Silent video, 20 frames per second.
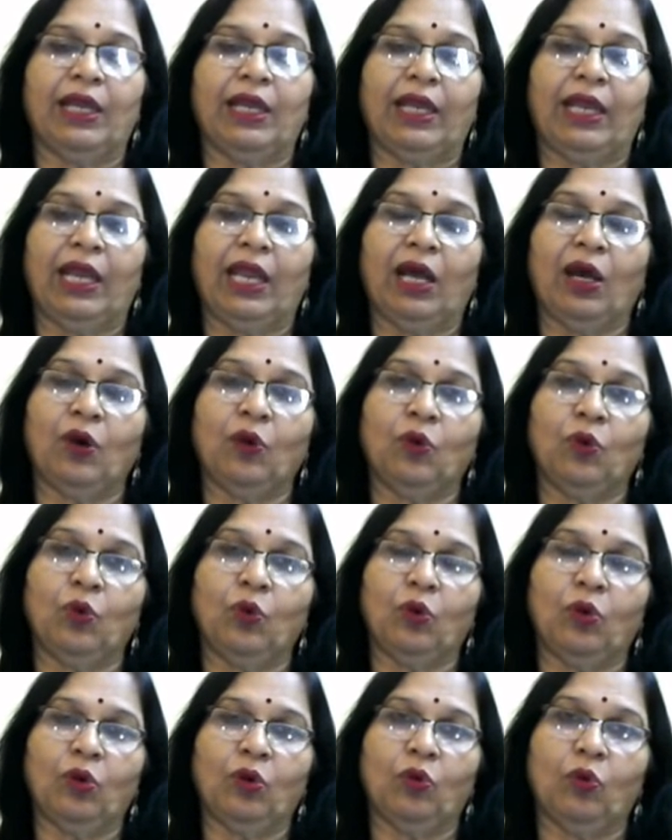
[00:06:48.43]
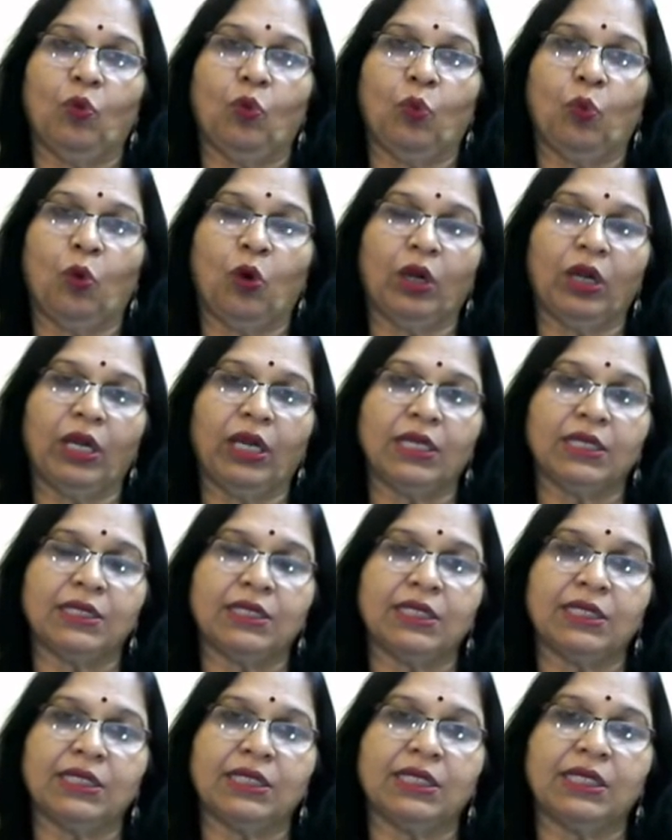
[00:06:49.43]
Now, what does
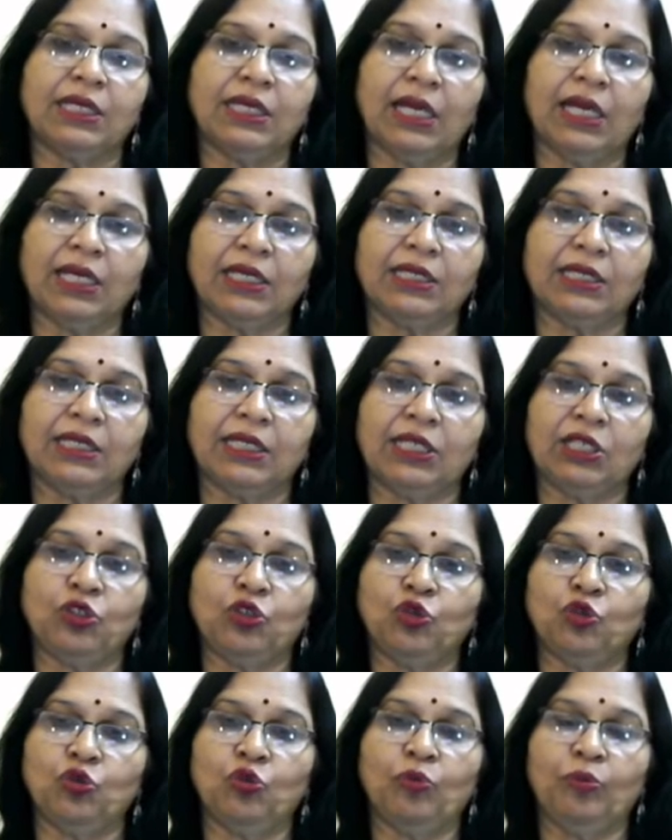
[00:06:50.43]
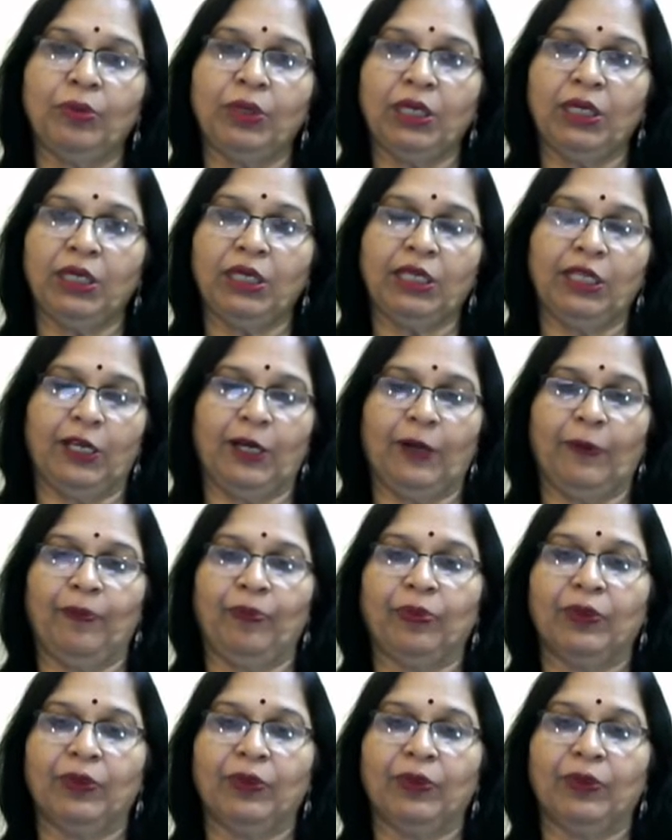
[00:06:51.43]
the CIC2 mean here?